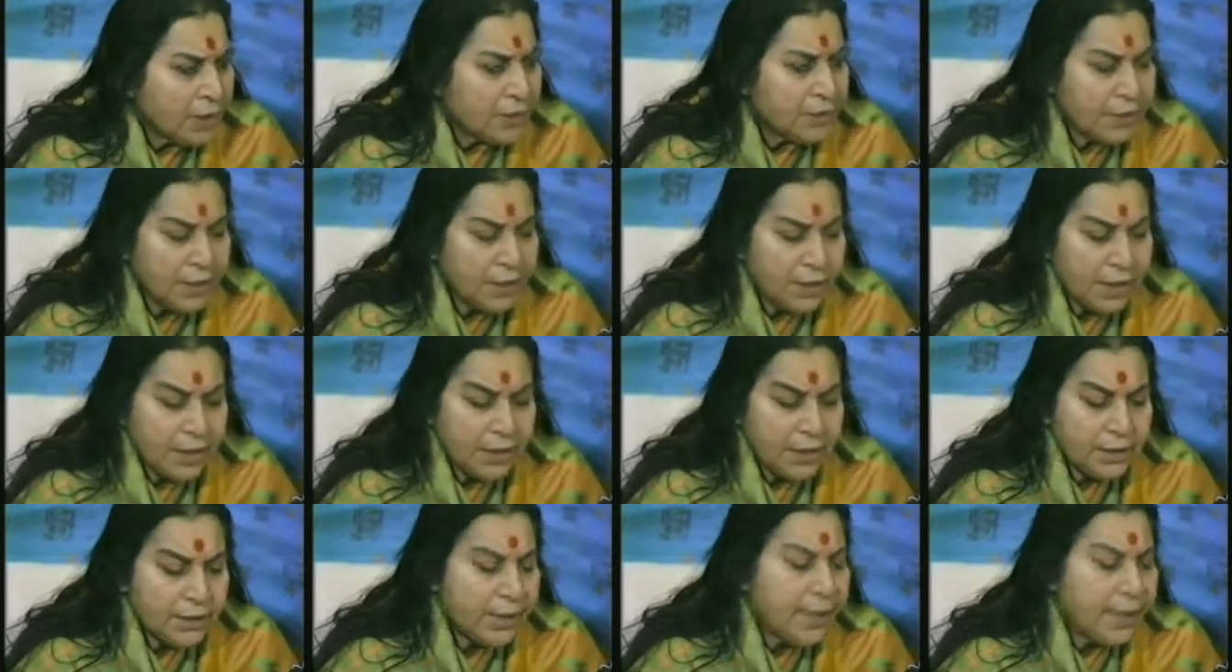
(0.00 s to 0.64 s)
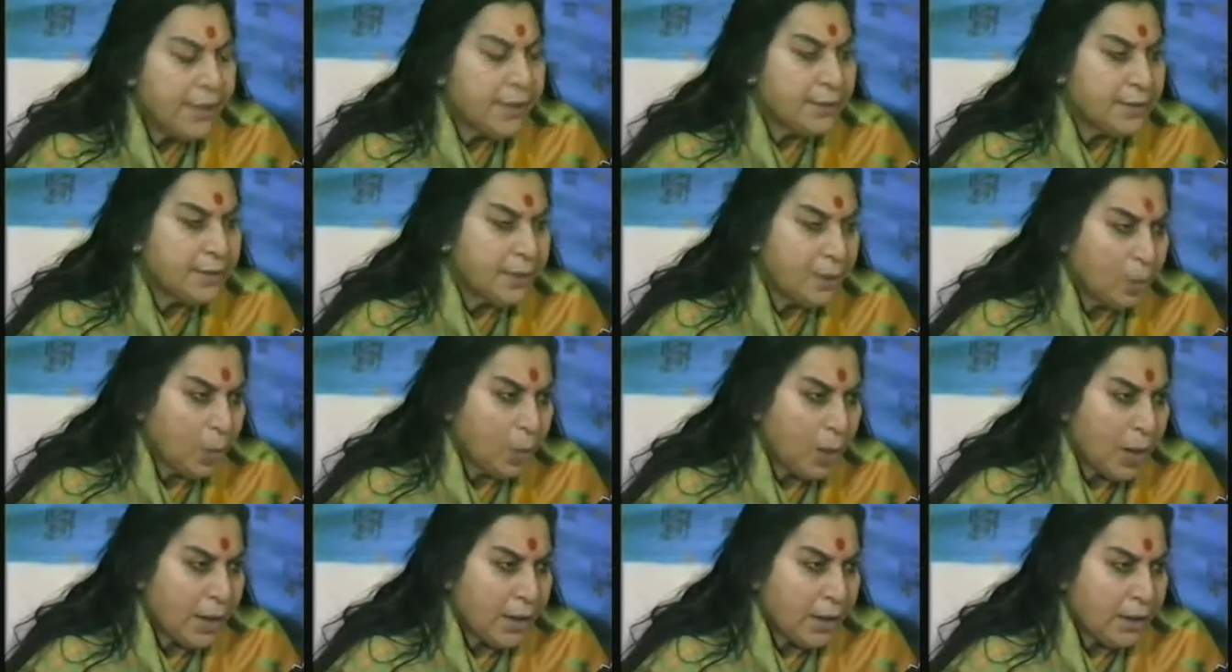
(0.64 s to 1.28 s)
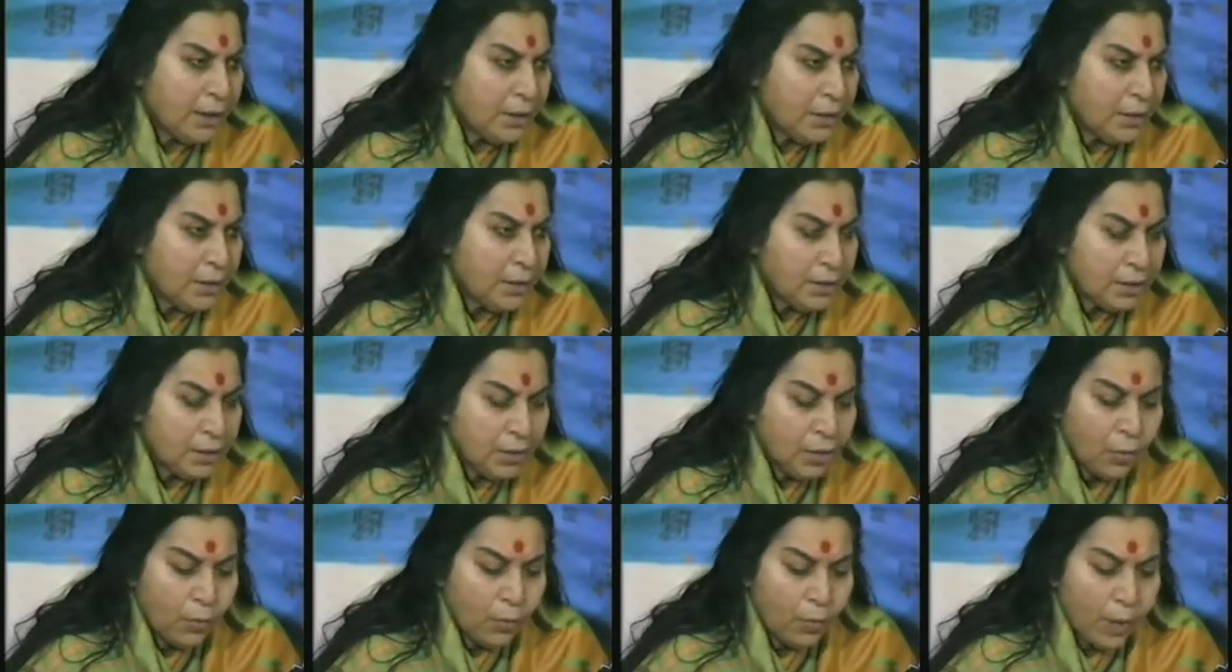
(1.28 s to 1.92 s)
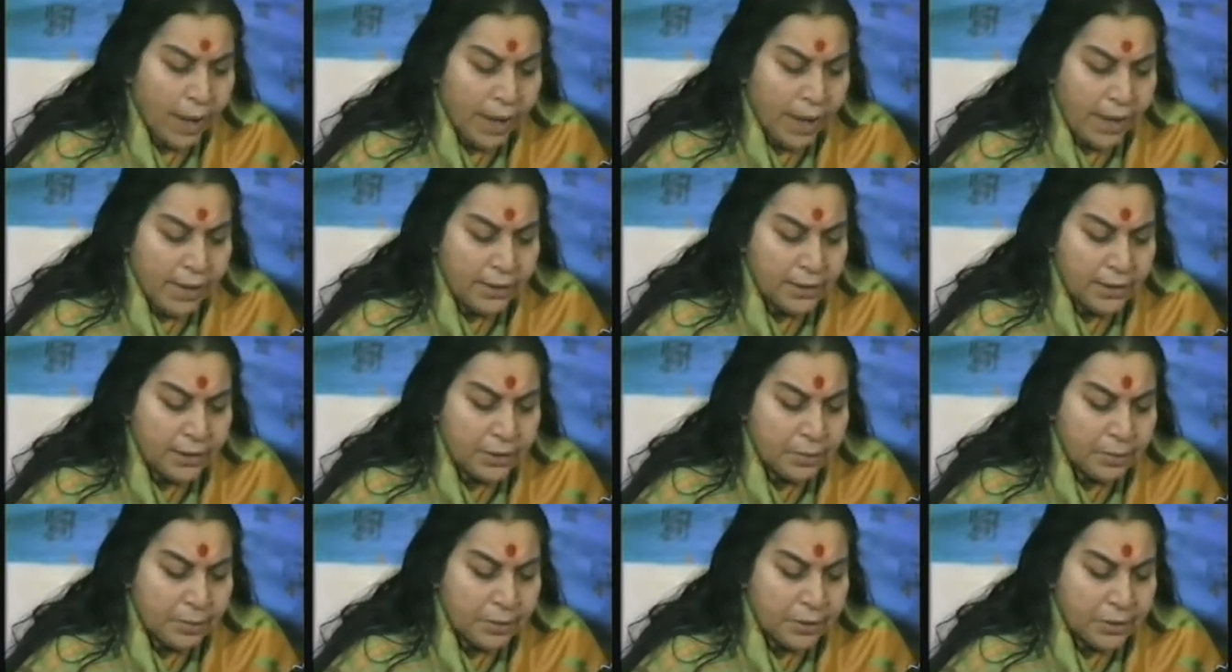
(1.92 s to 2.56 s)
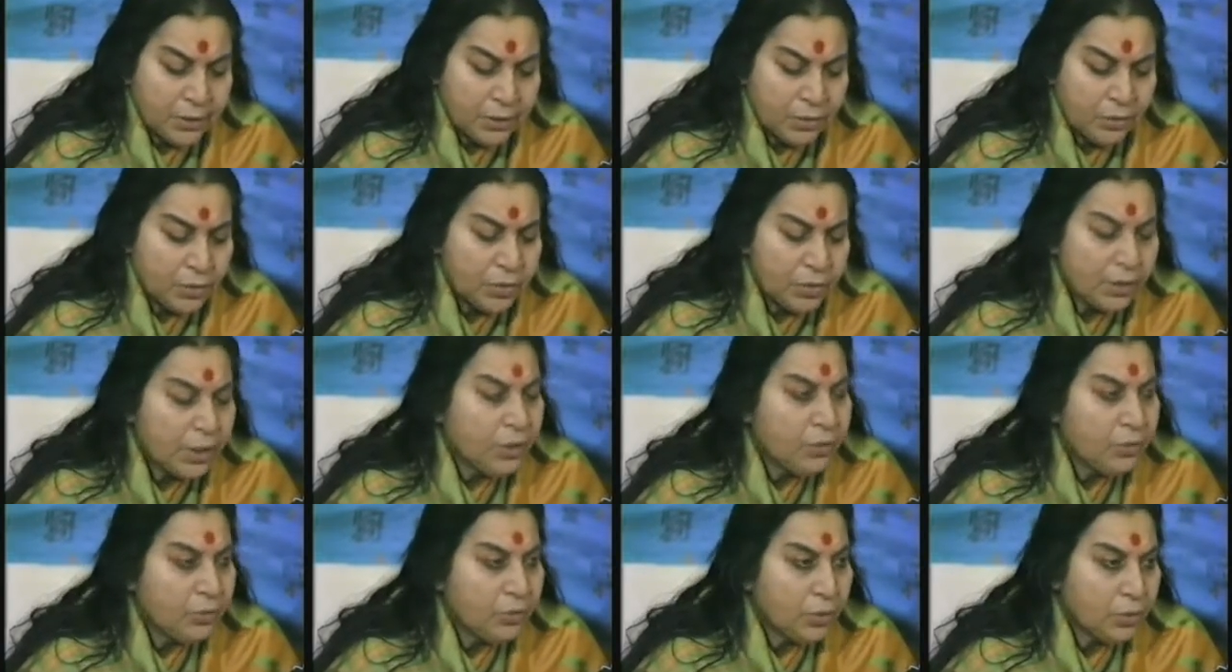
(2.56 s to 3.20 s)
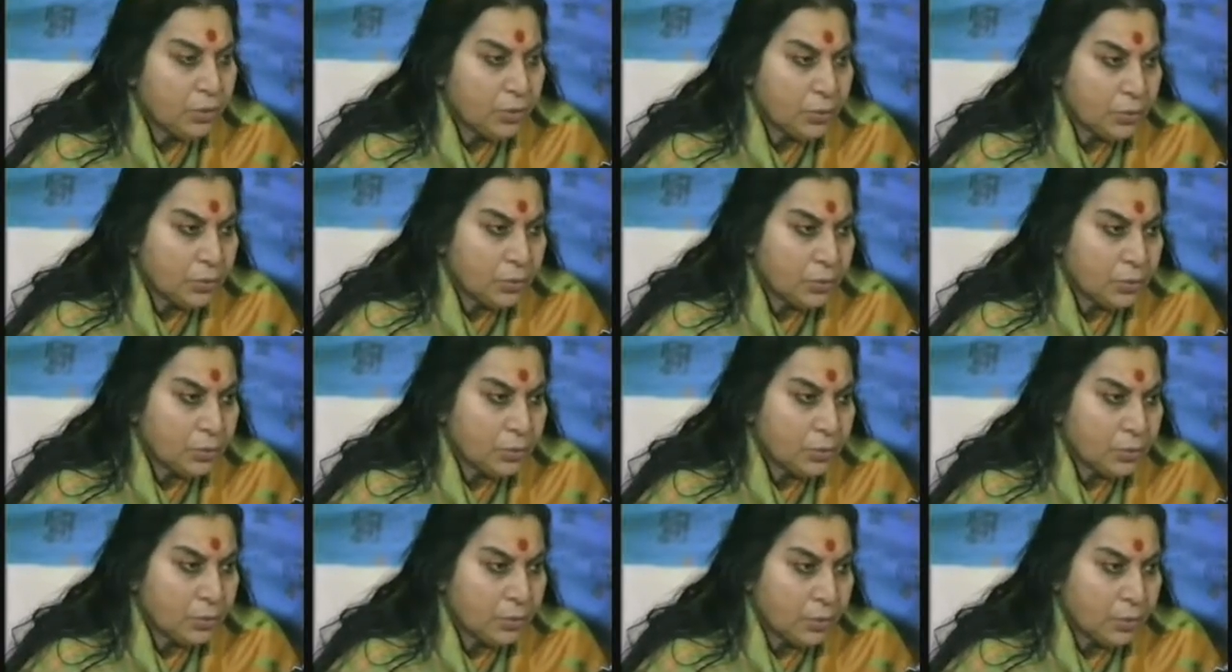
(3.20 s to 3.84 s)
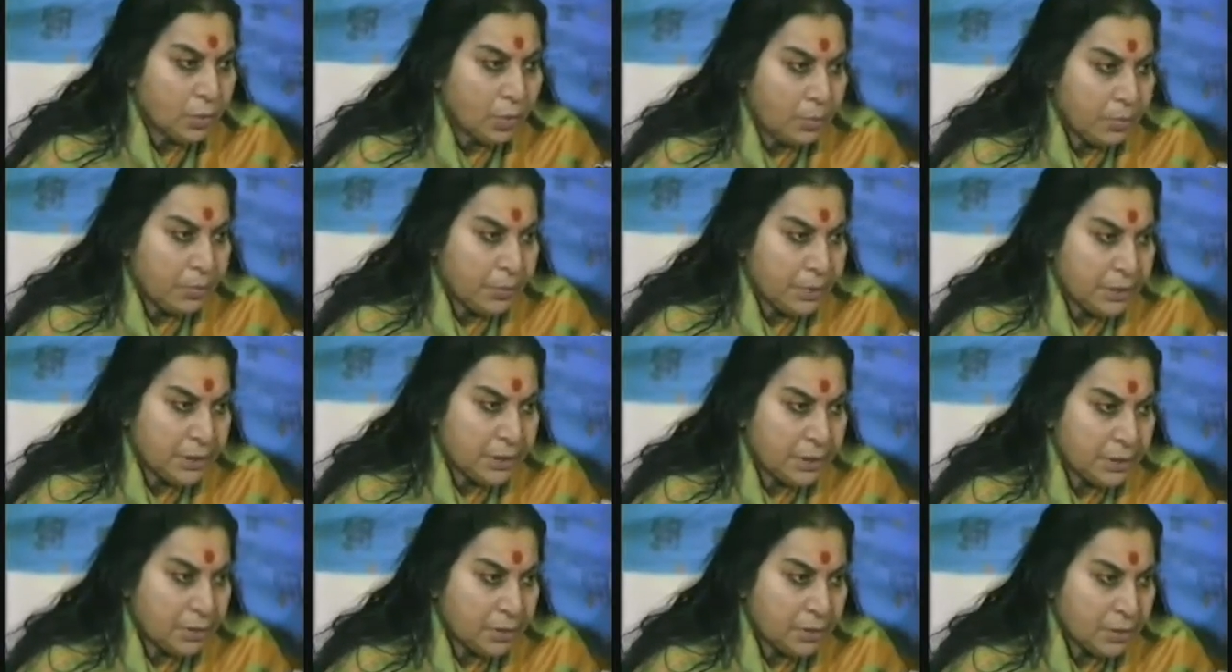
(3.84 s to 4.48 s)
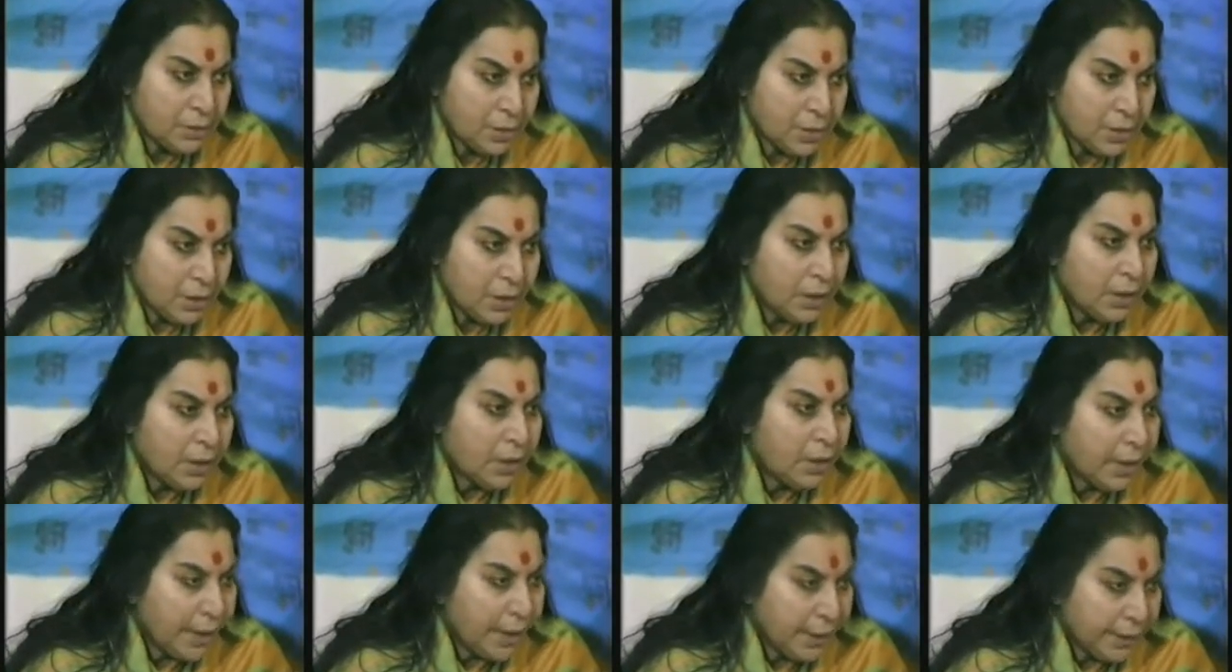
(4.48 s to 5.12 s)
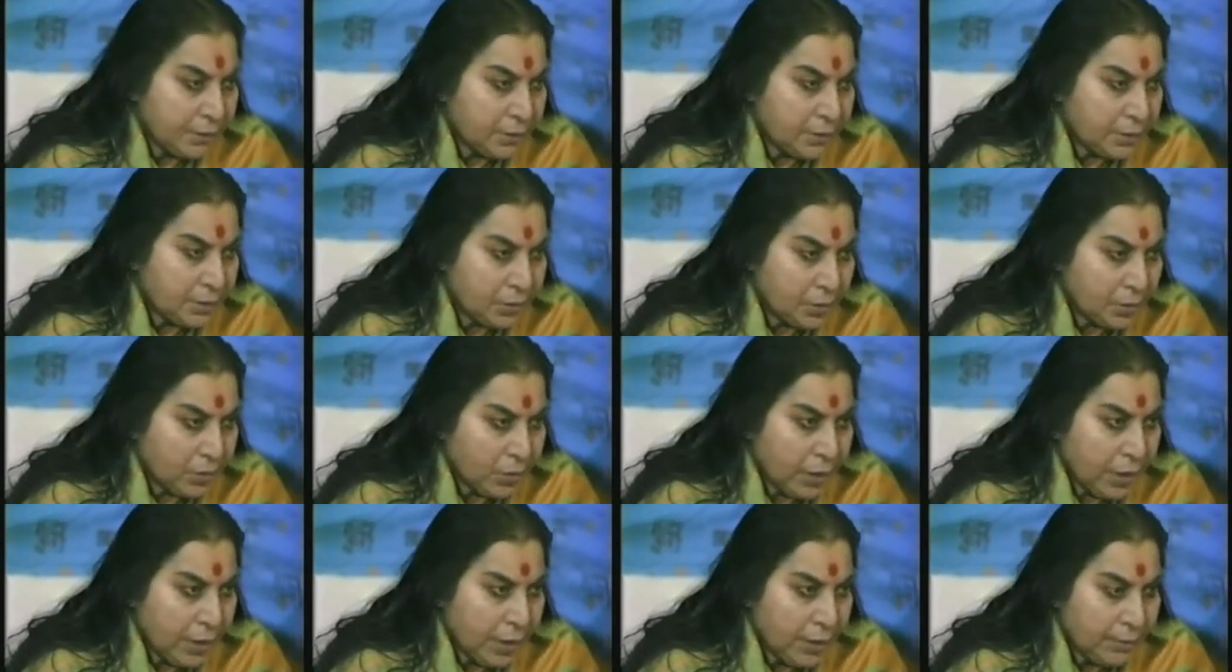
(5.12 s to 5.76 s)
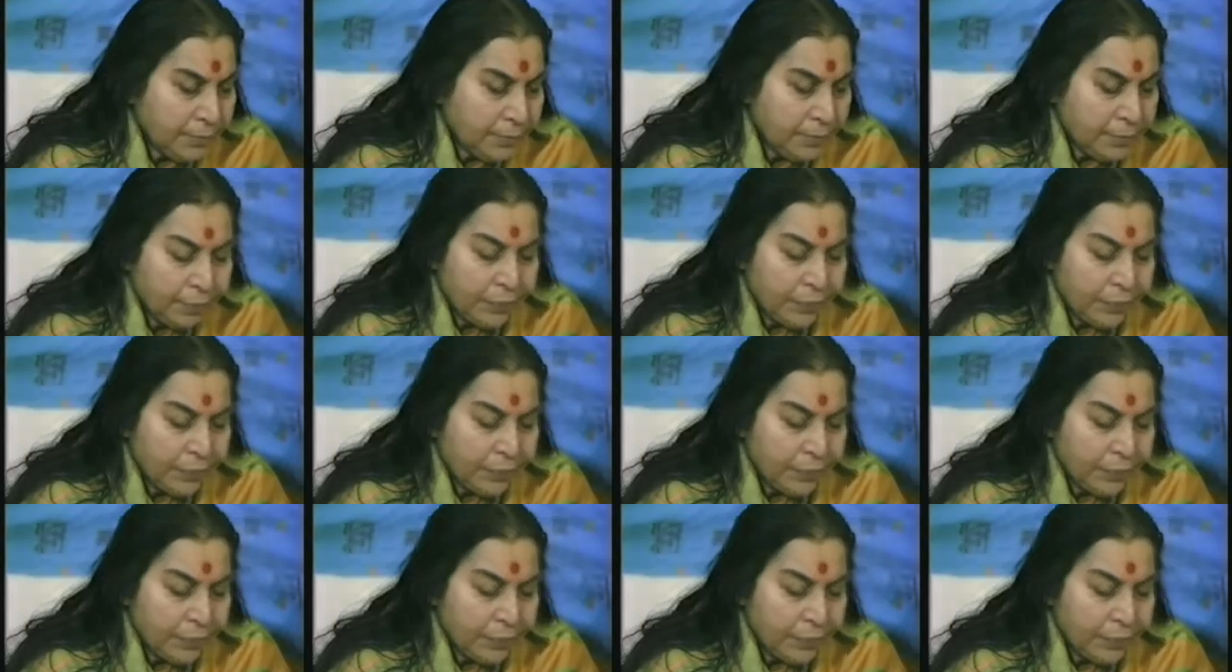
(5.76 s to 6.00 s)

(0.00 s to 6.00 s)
Say there is X and Y. Now, Y is a person who is trying to oppress X. Alright?